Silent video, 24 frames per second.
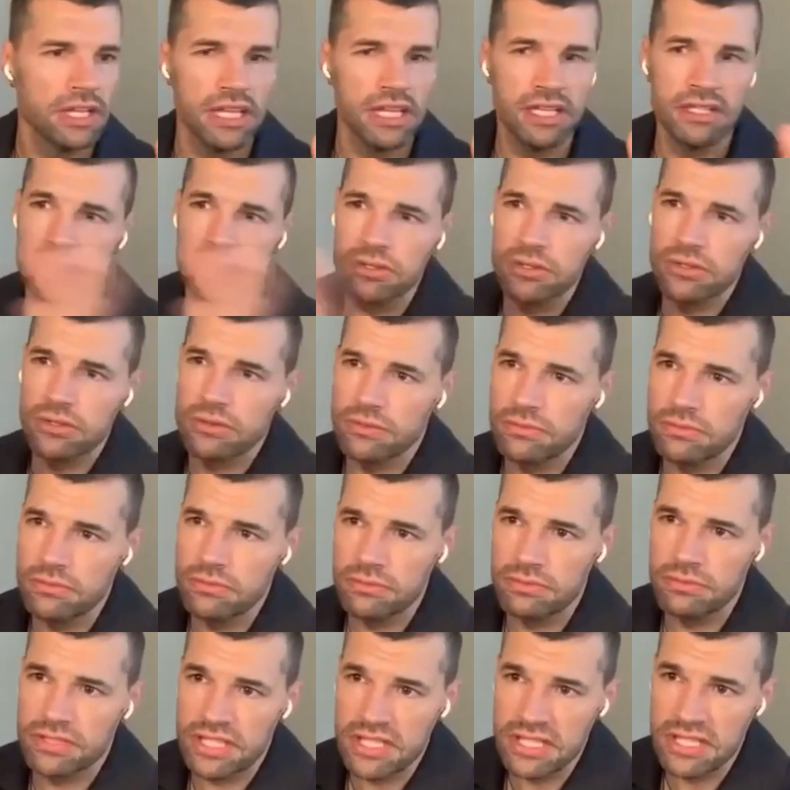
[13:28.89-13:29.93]
into
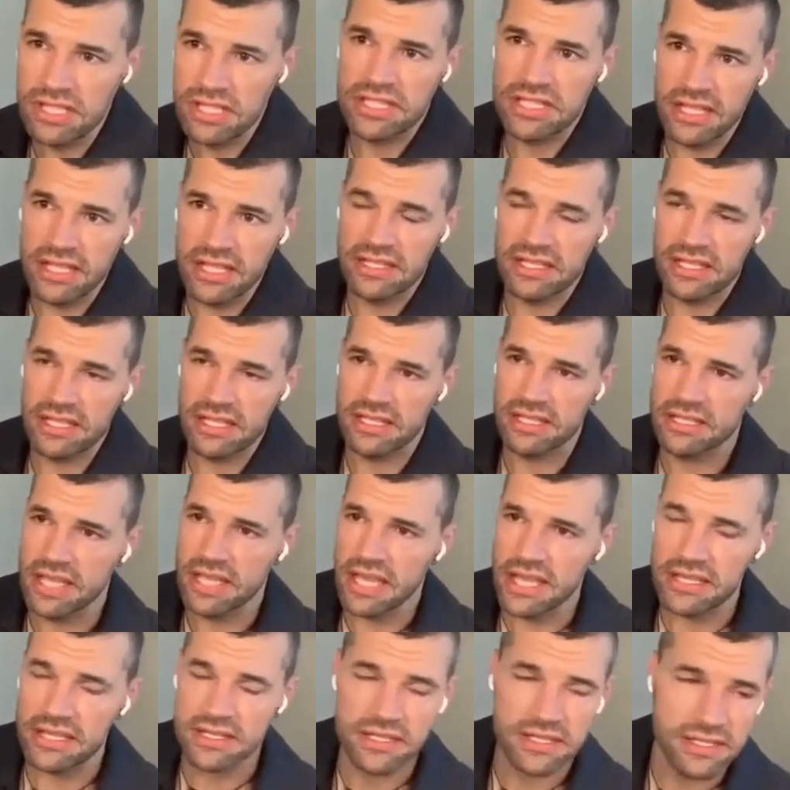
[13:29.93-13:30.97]
sustained
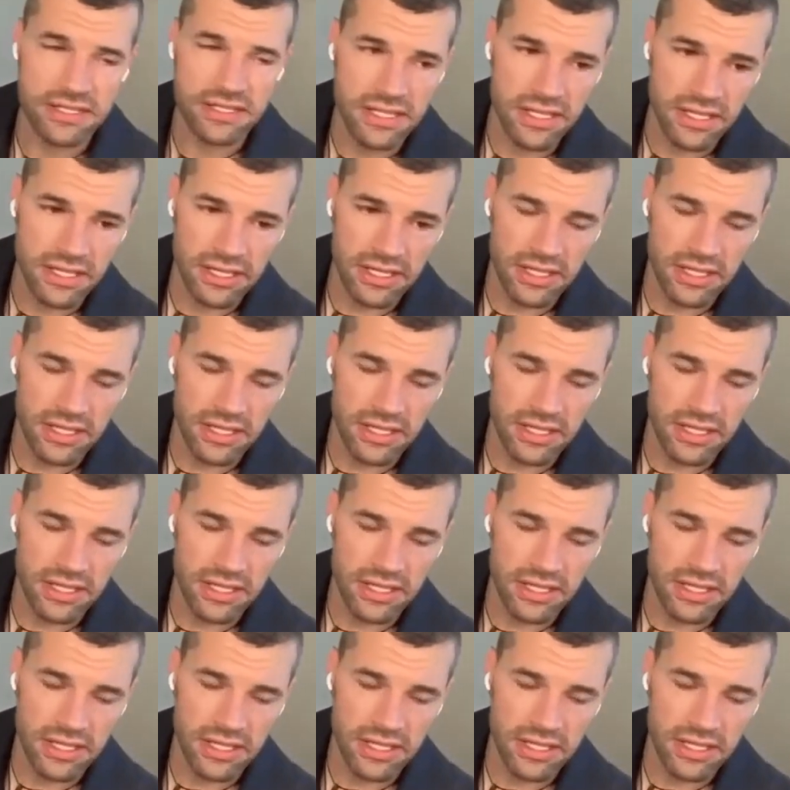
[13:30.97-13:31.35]
success,